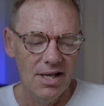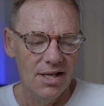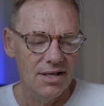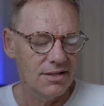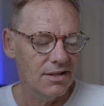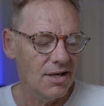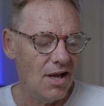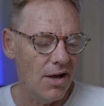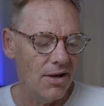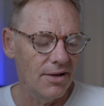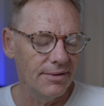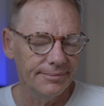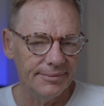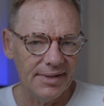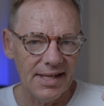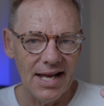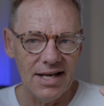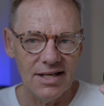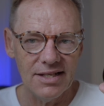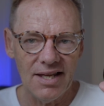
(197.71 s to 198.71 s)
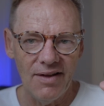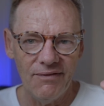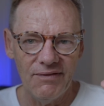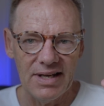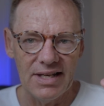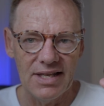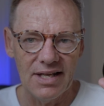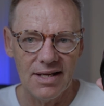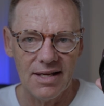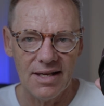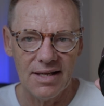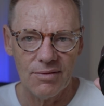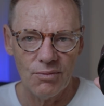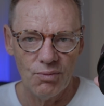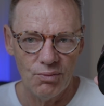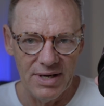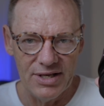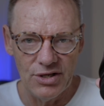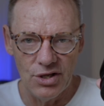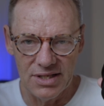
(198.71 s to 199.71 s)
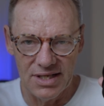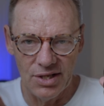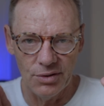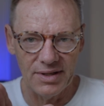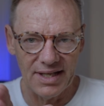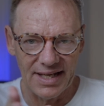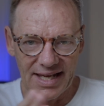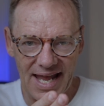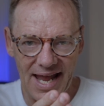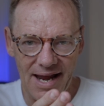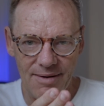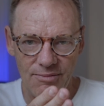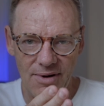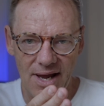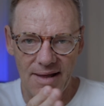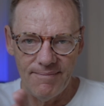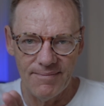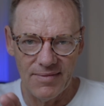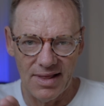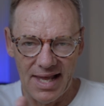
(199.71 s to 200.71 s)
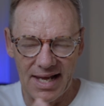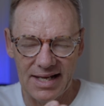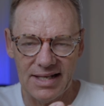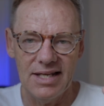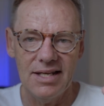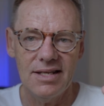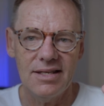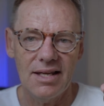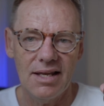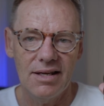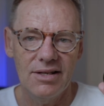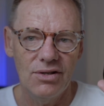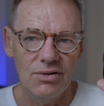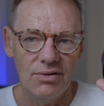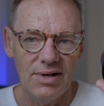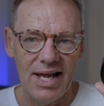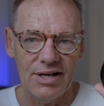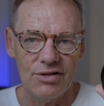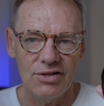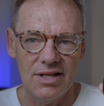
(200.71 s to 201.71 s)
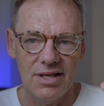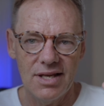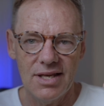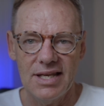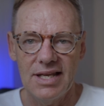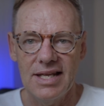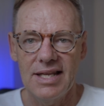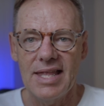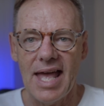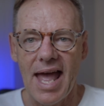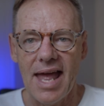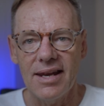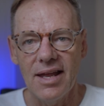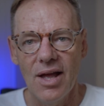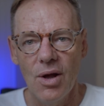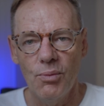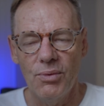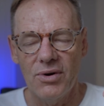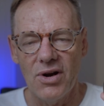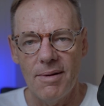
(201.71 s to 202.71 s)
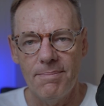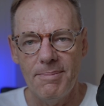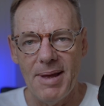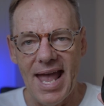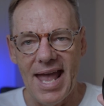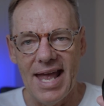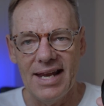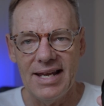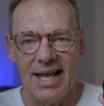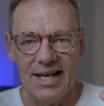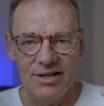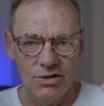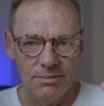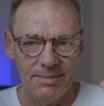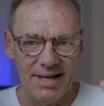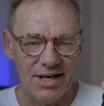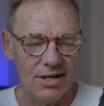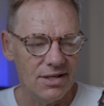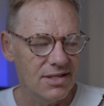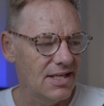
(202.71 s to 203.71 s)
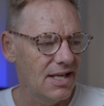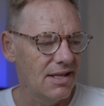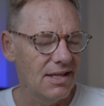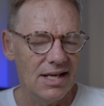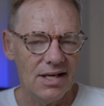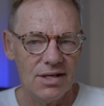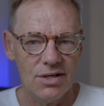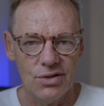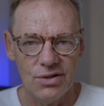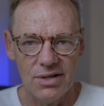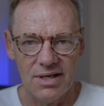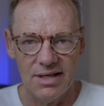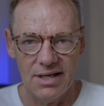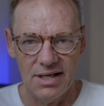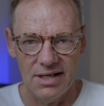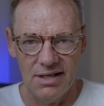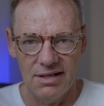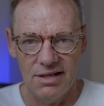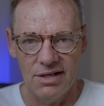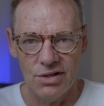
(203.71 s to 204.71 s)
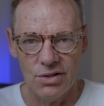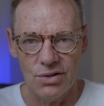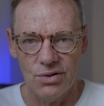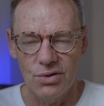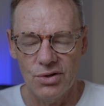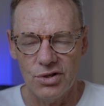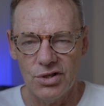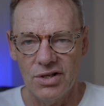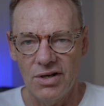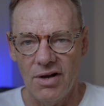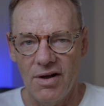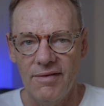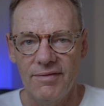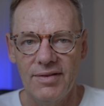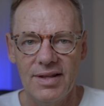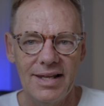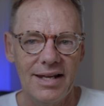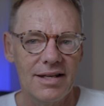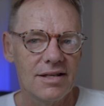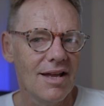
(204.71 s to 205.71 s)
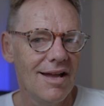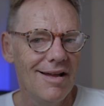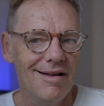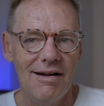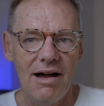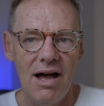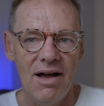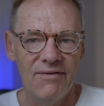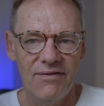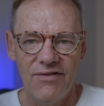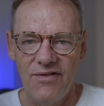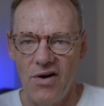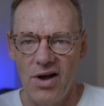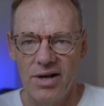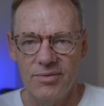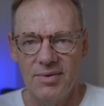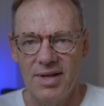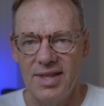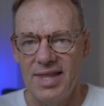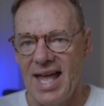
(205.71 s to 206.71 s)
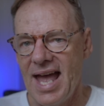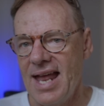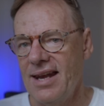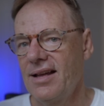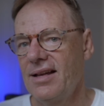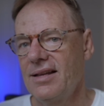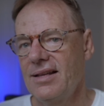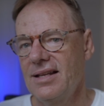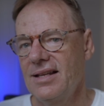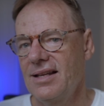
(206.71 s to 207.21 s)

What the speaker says: So that is something to, when you tilt the camera like this, you'll actually see that when I pan, and you'll be able to see the distortion of the lens. I'm fine with that.